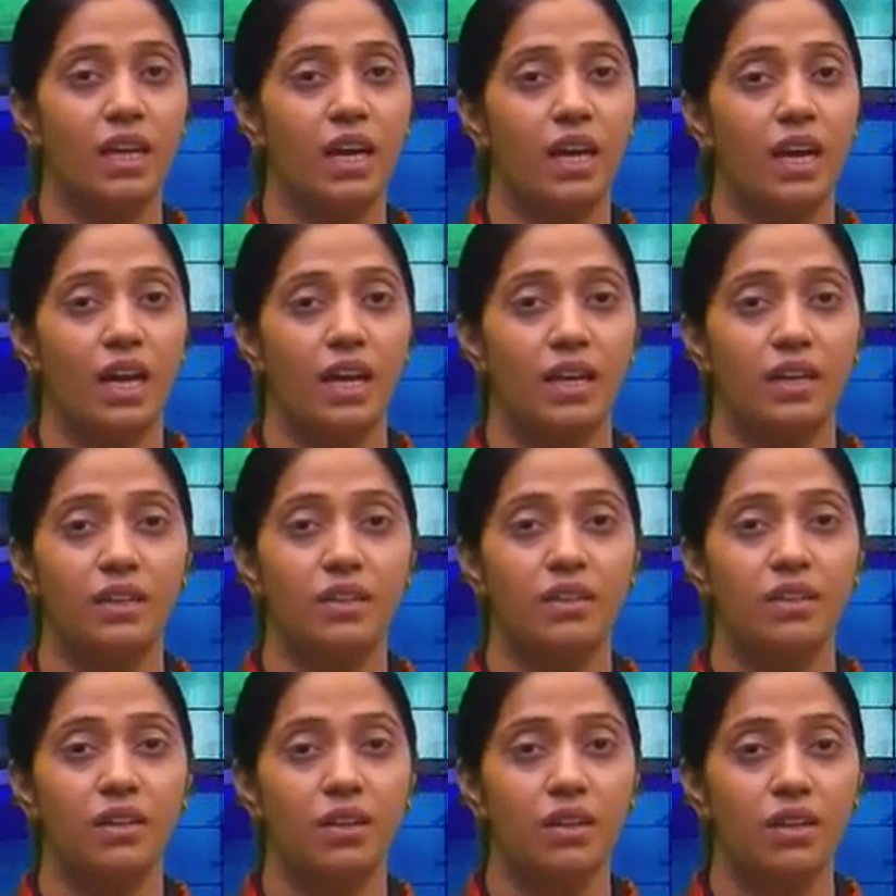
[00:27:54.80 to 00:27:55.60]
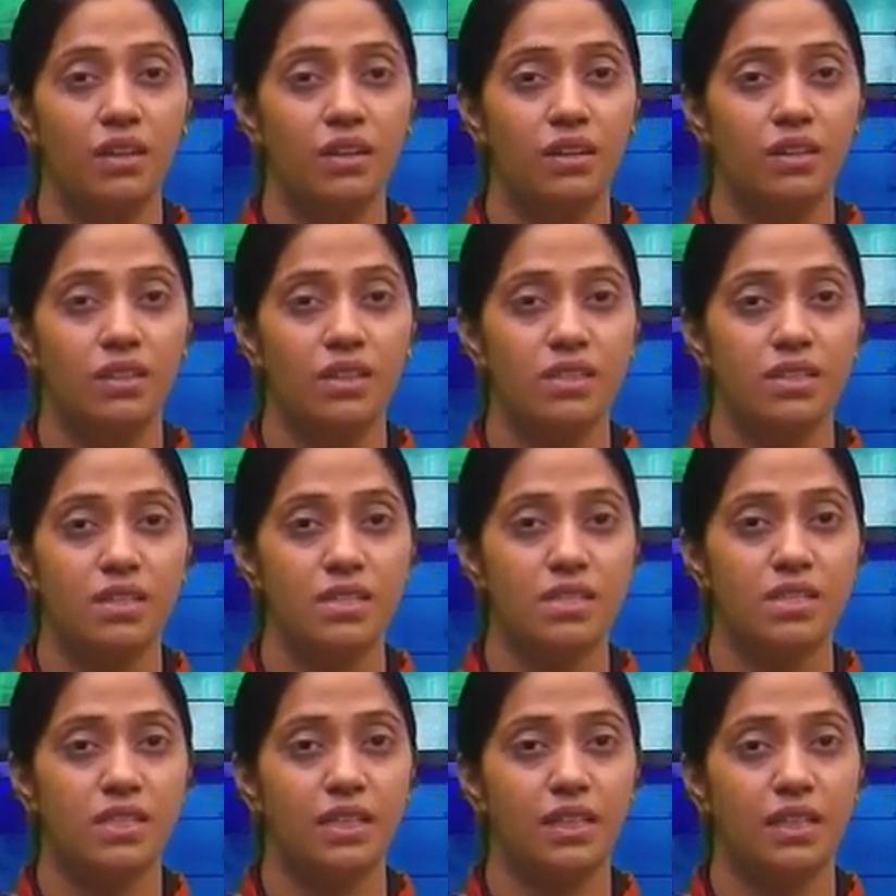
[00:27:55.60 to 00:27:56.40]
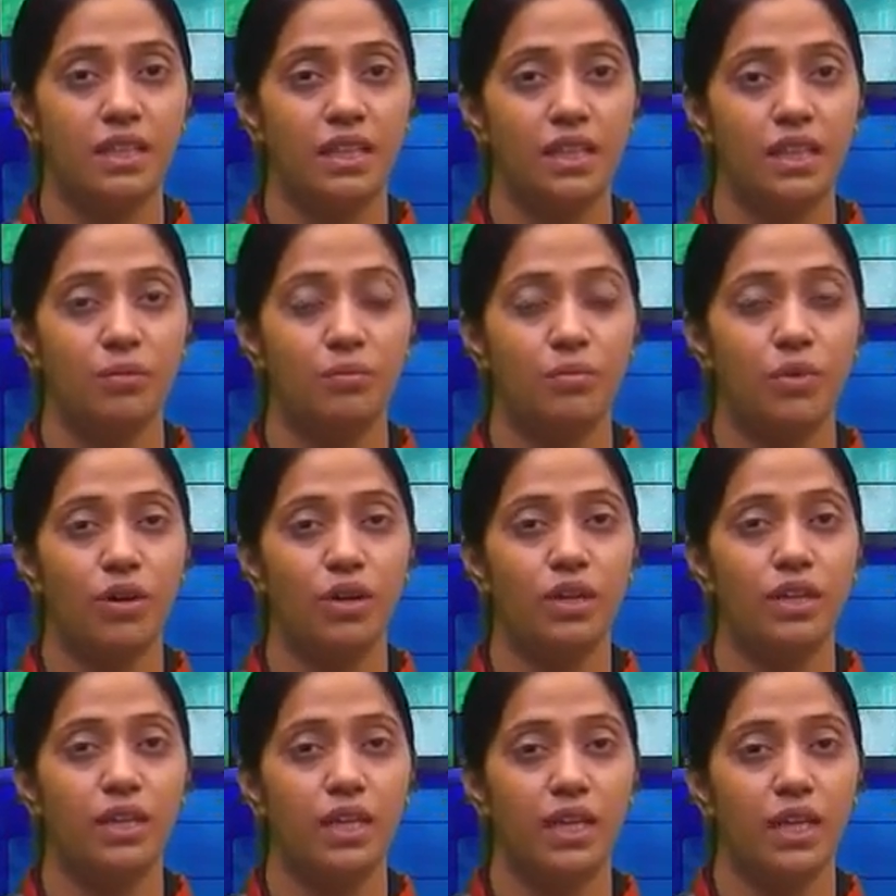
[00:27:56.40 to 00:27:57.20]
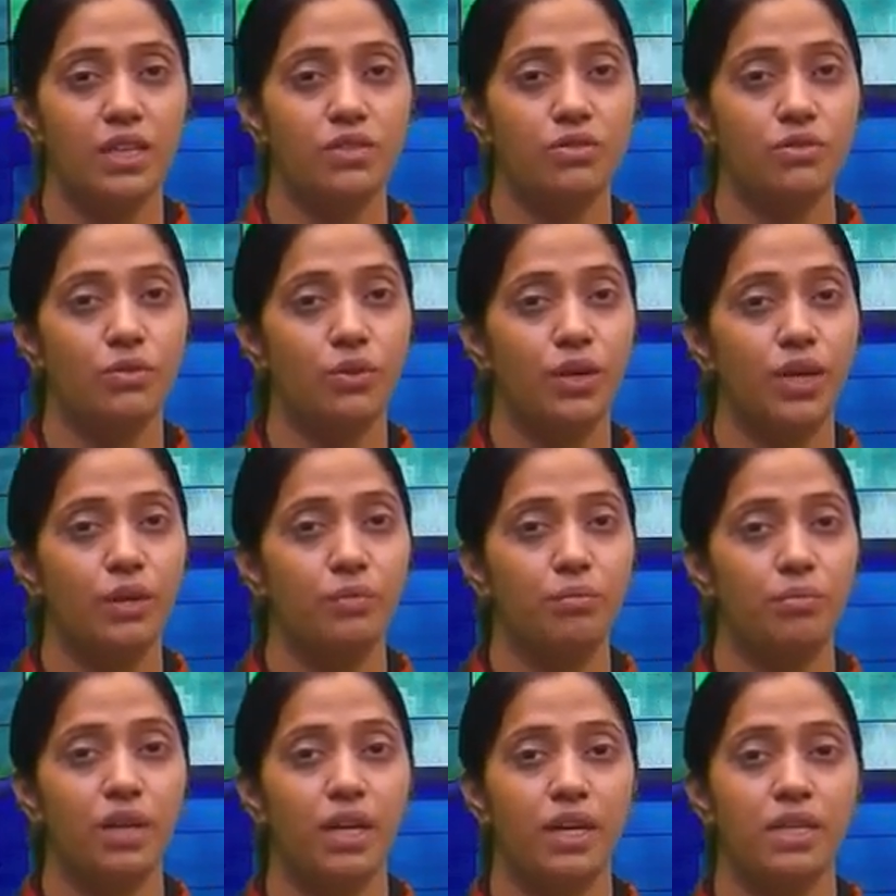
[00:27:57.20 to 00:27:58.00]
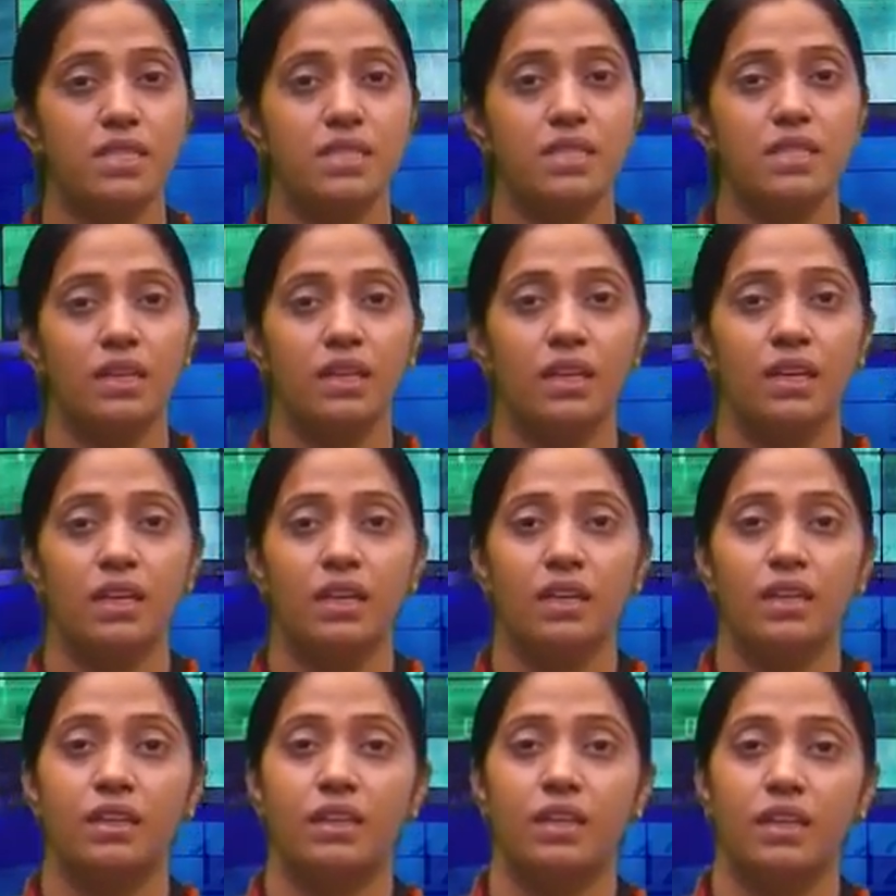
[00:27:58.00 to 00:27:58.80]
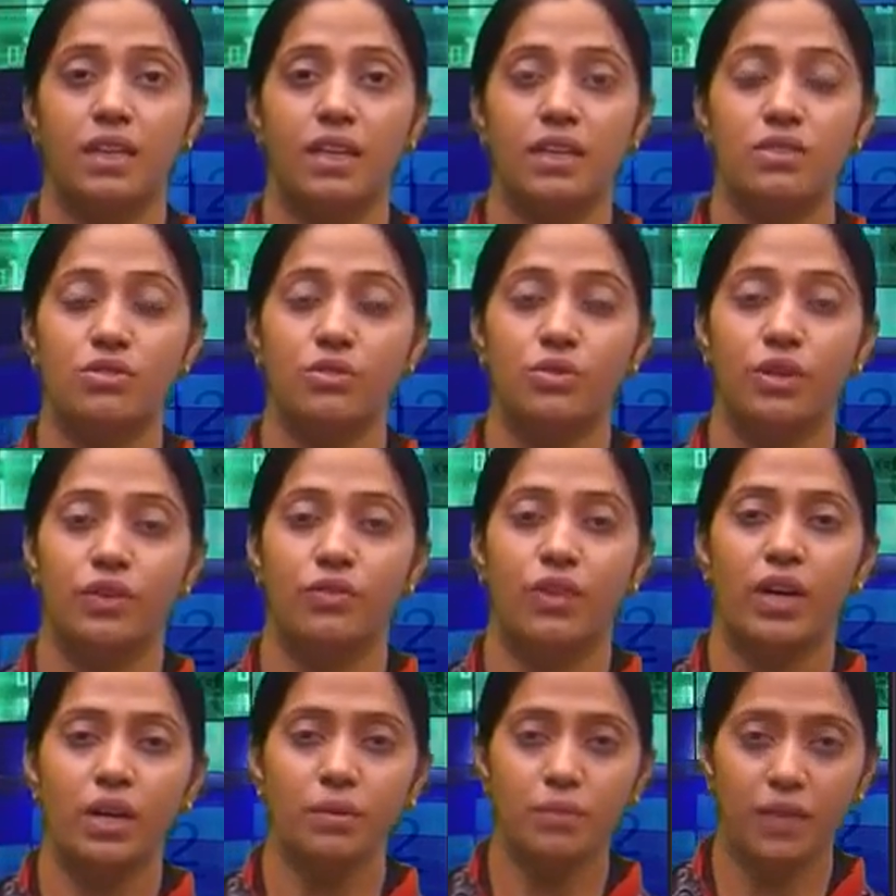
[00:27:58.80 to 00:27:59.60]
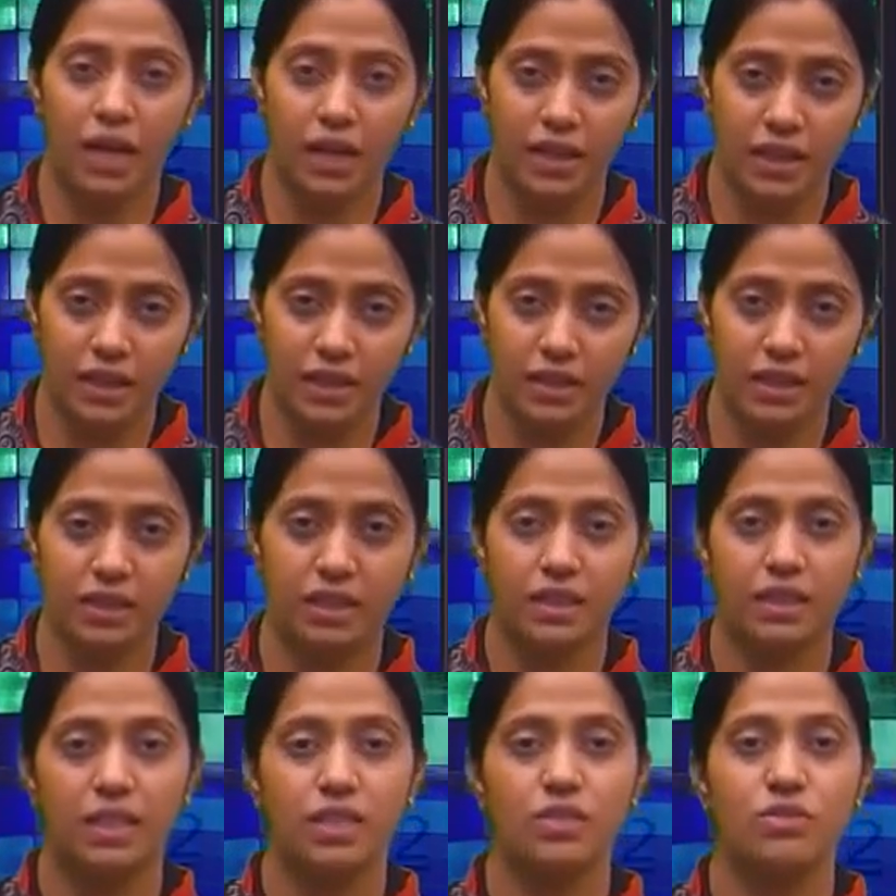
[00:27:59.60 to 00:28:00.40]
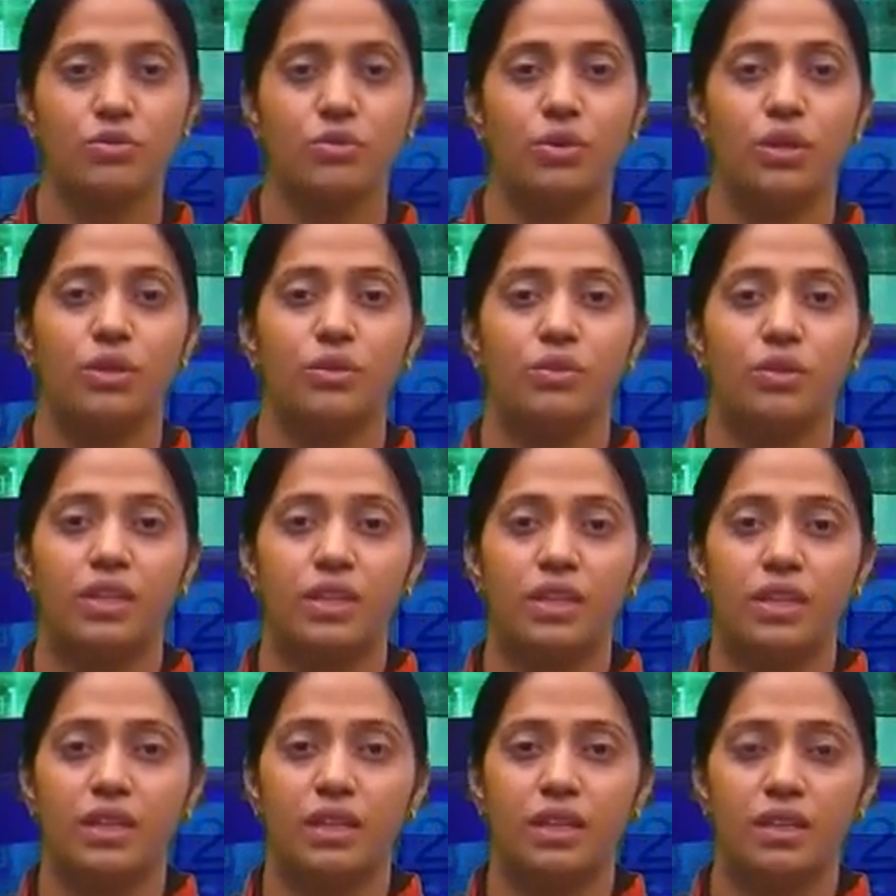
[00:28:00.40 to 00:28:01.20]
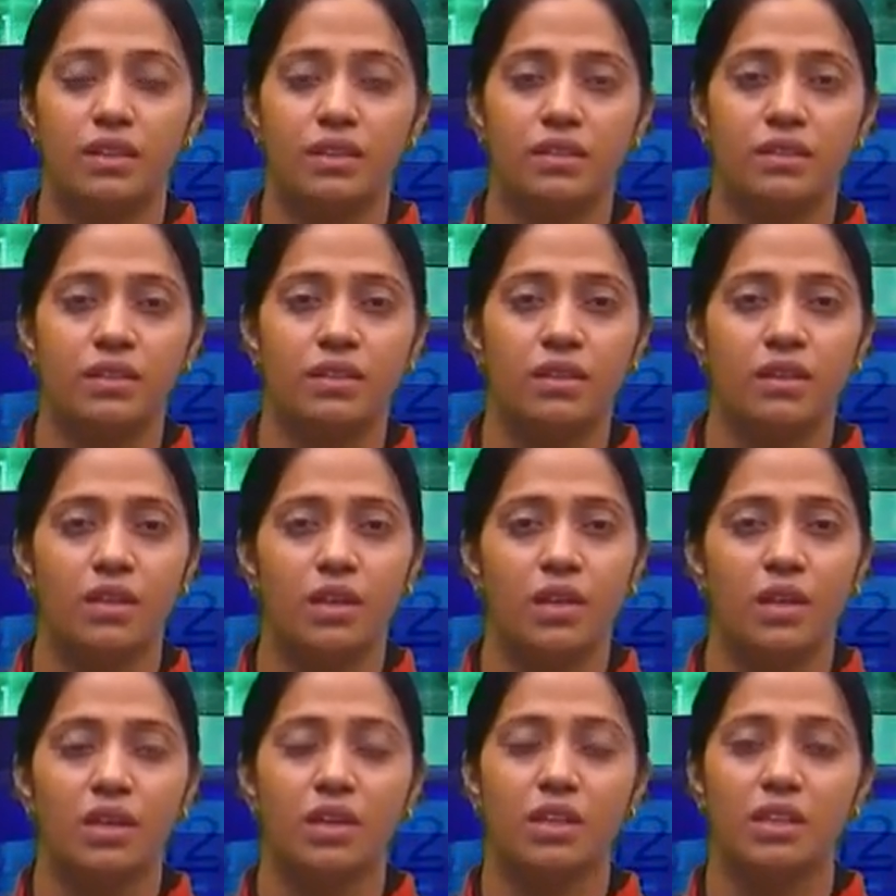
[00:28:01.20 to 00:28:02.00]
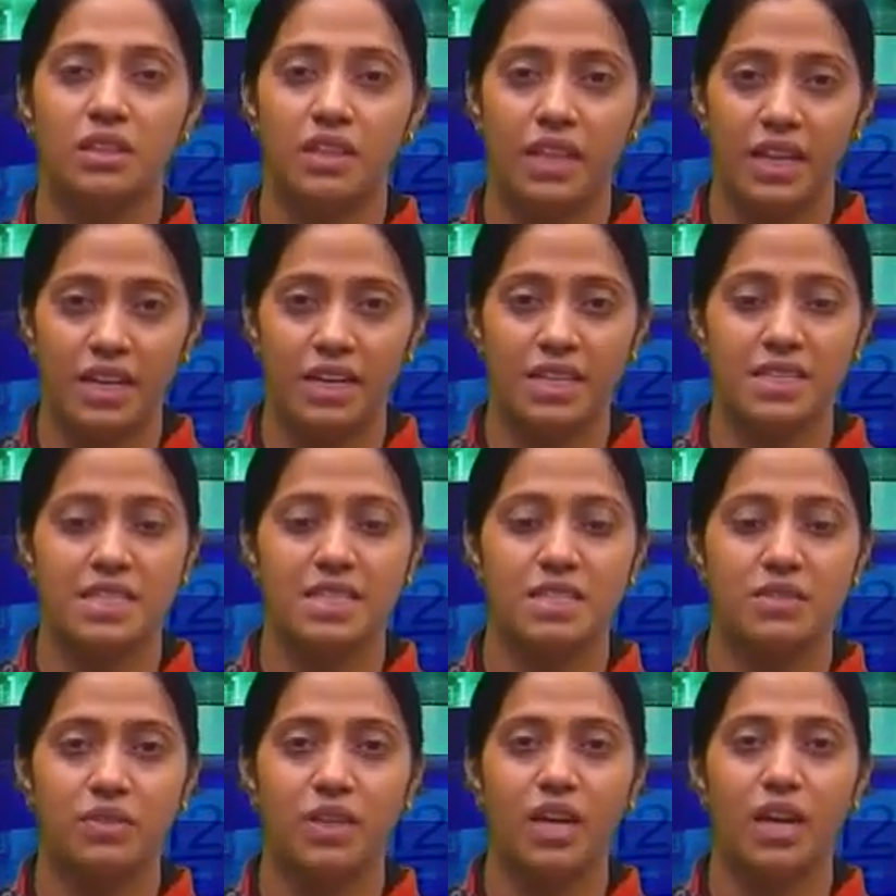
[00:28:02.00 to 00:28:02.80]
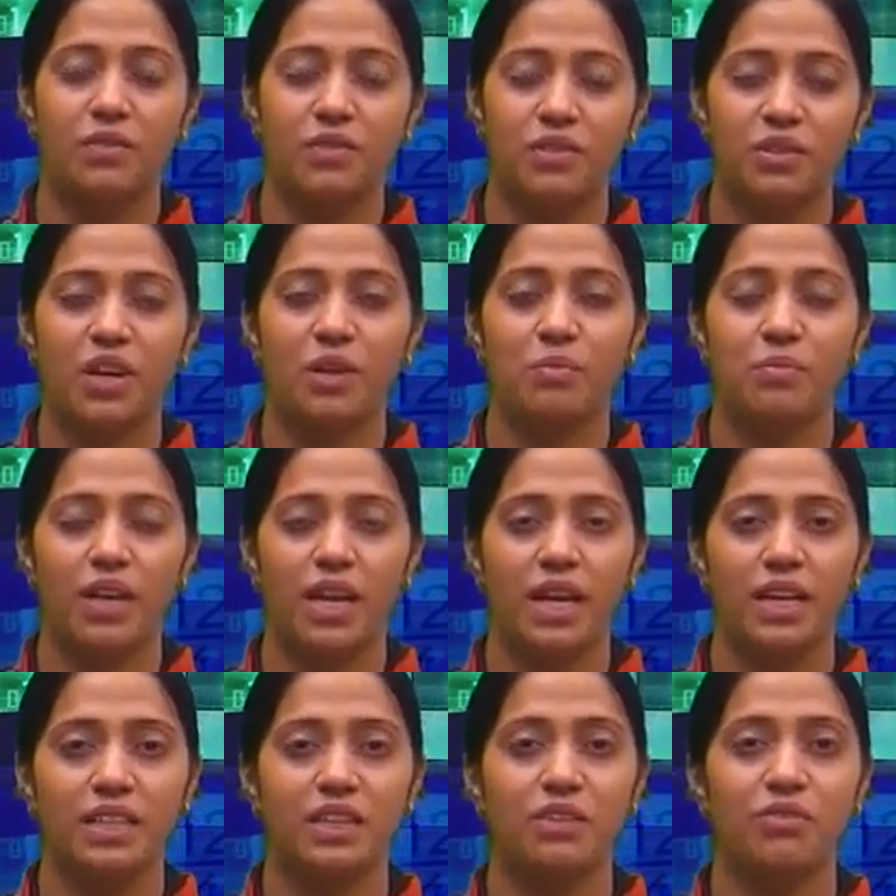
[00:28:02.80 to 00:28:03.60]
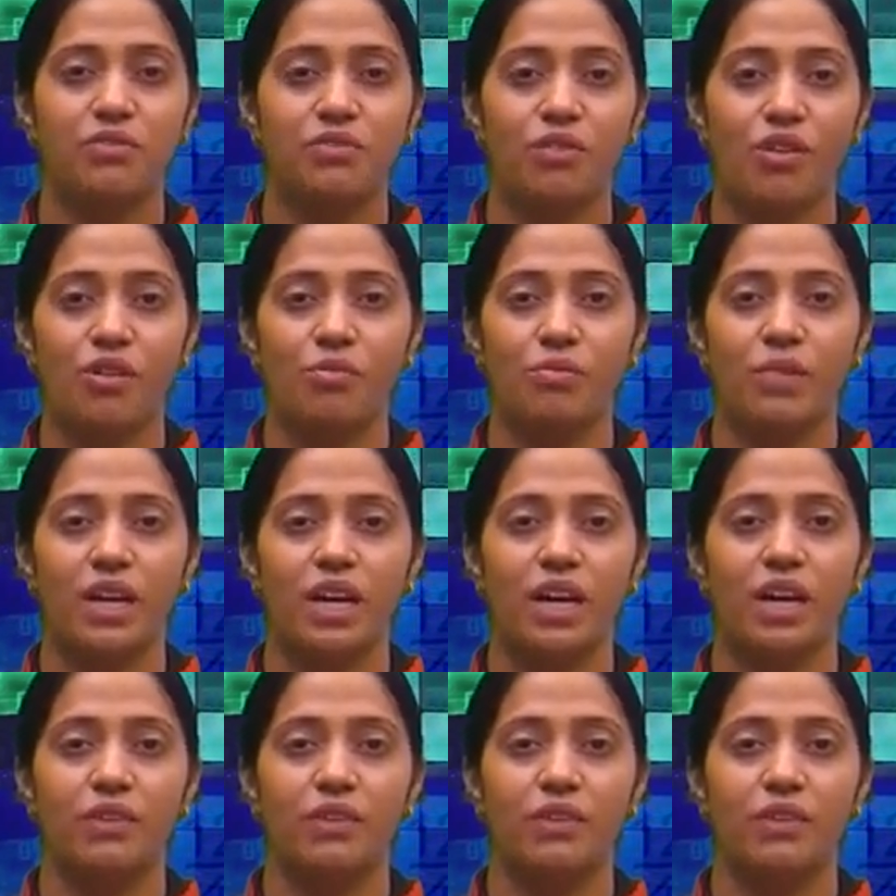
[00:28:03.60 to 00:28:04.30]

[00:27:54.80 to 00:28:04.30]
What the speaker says: and this is dt upon t square plus 3 square. Why I am writing the 3 square over there? Yes, we have to apply the formula.